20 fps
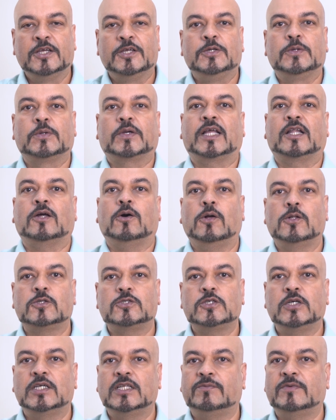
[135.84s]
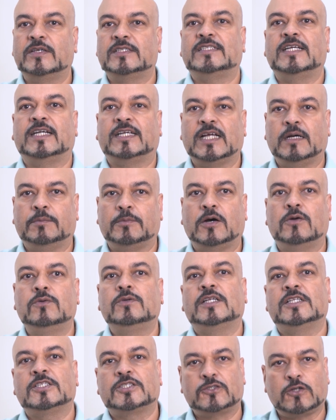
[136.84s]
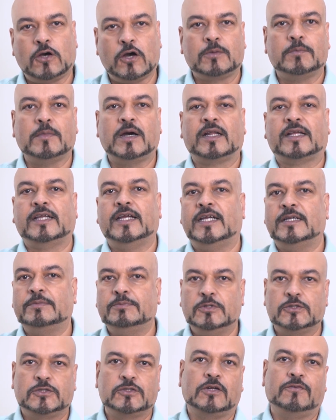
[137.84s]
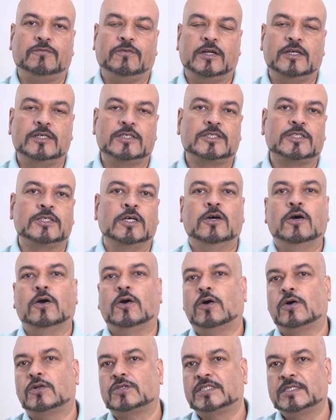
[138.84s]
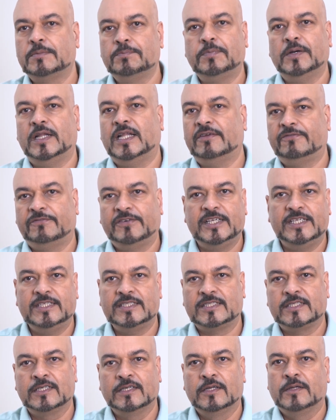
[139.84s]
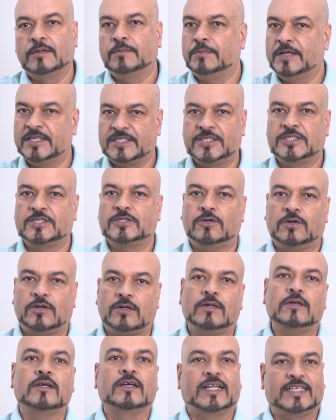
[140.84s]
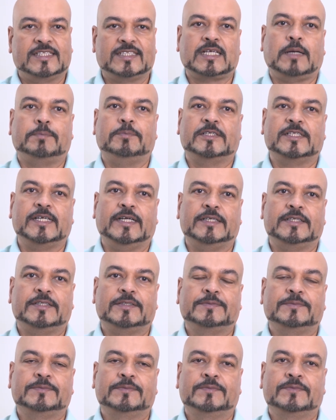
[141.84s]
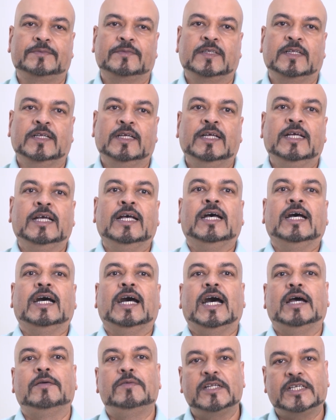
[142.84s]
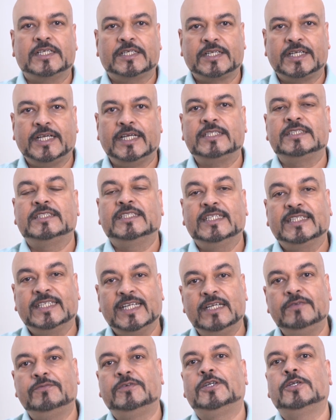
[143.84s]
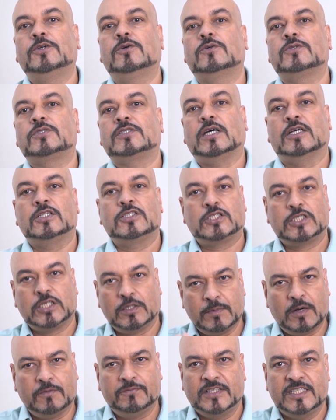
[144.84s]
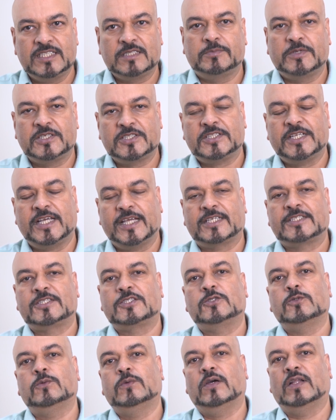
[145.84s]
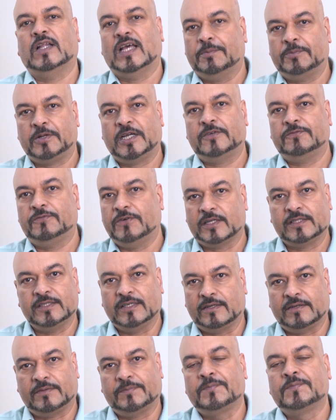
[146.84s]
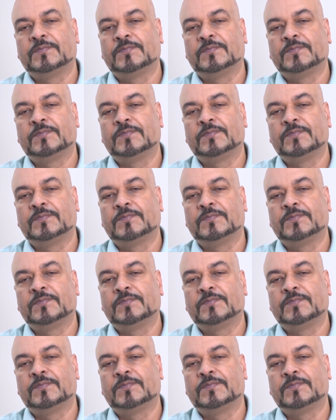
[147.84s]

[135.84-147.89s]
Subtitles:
You can also invest that amount in stock market, mutual funds, or simple FDs basis your risk appetite. I will create detailed videos on some of these mistakes to elaborate further.